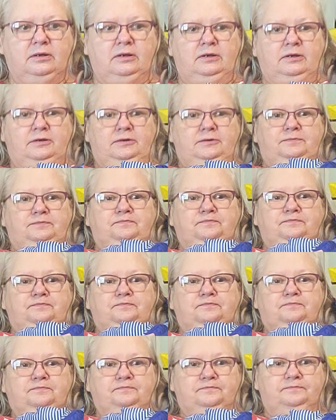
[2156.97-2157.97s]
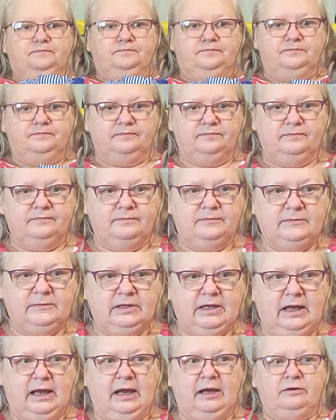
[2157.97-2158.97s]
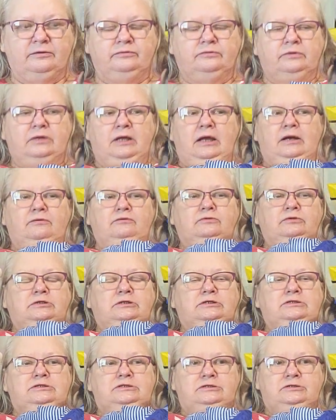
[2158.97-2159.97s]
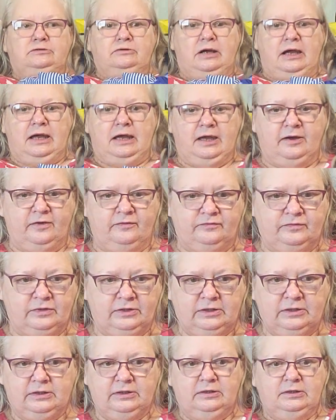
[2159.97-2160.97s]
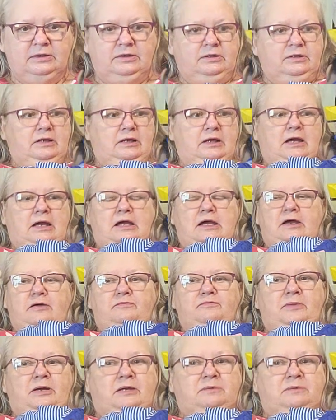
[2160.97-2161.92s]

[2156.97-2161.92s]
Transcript: Um, I, I really do. I have I have